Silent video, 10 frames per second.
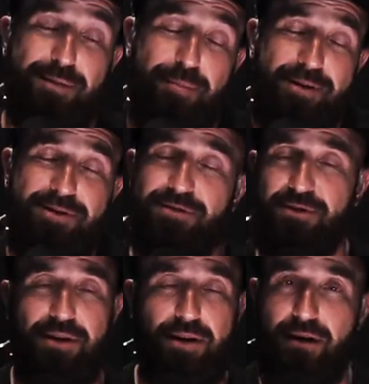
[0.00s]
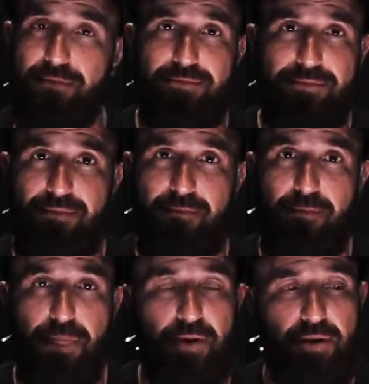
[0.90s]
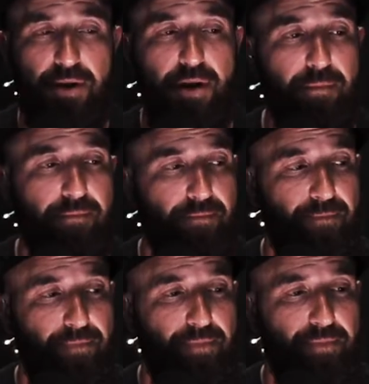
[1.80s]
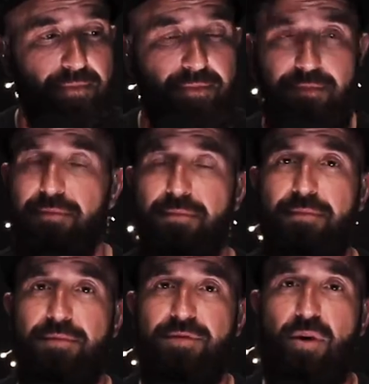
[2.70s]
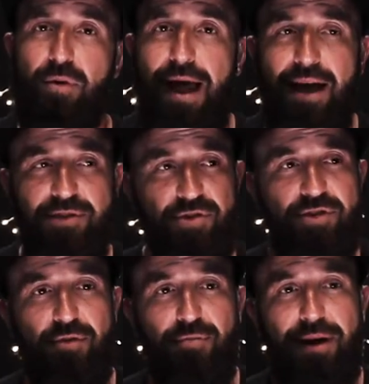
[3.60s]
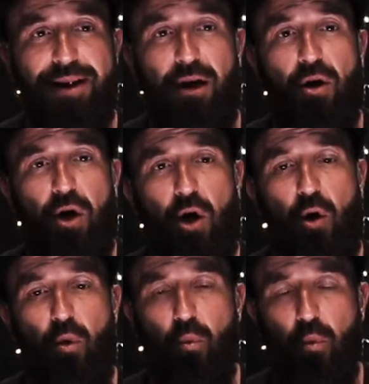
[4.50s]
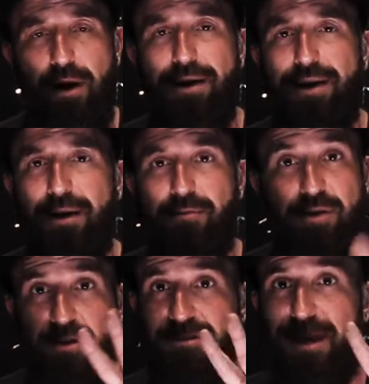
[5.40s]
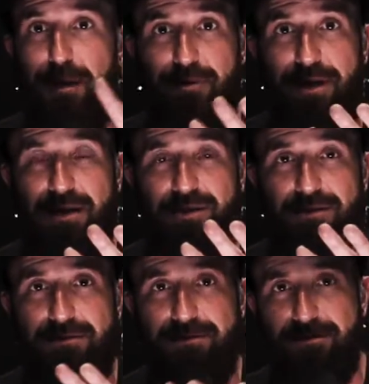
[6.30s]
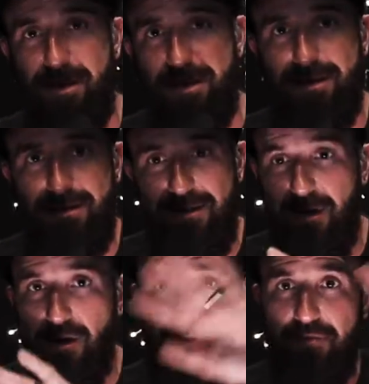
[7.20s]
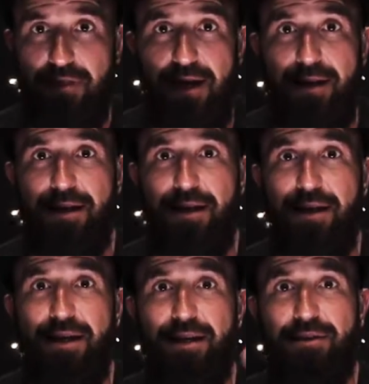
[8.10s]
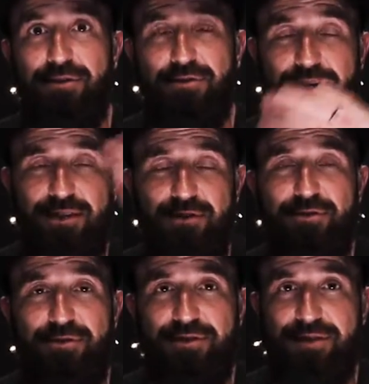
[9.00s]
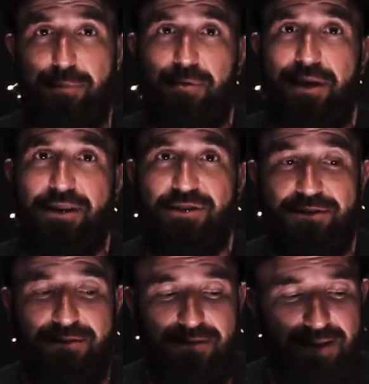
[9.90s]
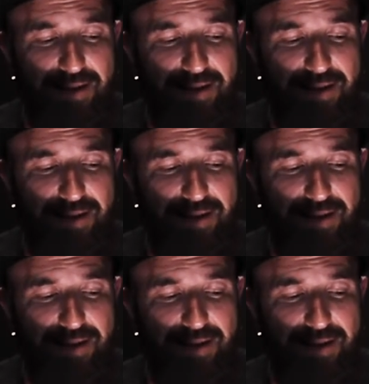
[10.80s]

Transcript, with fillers: The punches are going to come. They're going to come. So ask yourself right now, what here's the application, okay? All of that to get you to this application